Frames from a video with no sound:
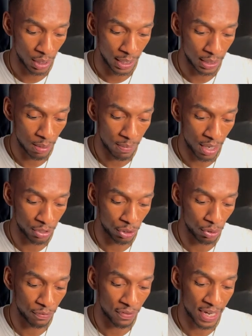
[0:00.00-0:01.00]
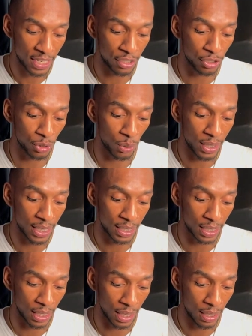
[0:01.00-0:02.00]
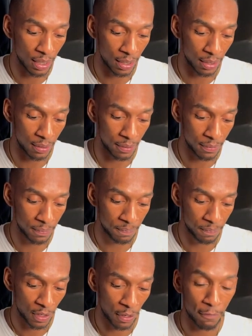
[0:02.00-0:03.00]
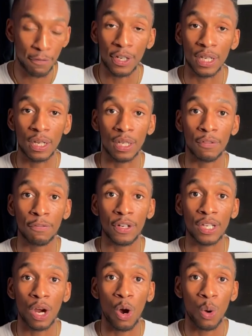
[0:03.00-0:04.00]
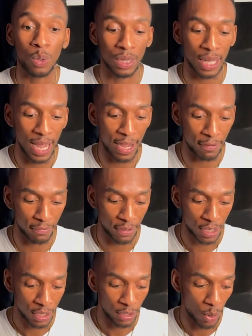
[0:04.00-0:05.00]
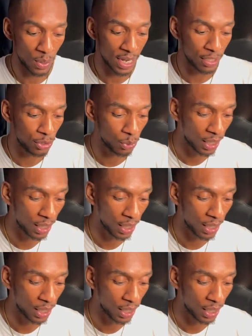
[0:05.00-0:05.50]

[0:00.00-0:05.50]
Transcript: It's about you finding joy again for your for your own life knowing that you